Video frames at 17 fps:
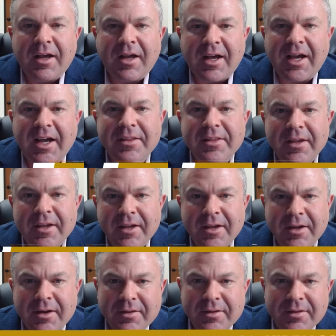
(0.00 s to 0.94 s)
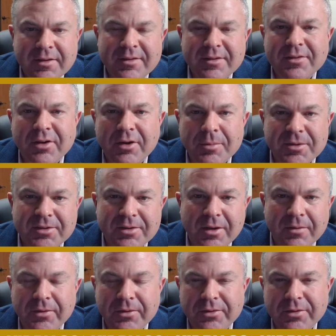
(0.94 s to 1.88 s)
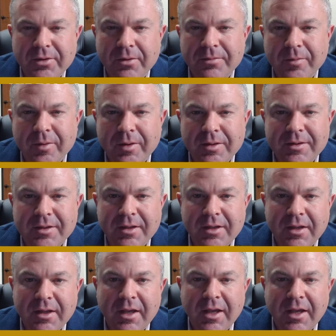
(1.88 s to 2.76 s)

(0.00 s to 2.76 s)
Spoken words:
Hi there, this is Kirby Scofield, Scofield Realty,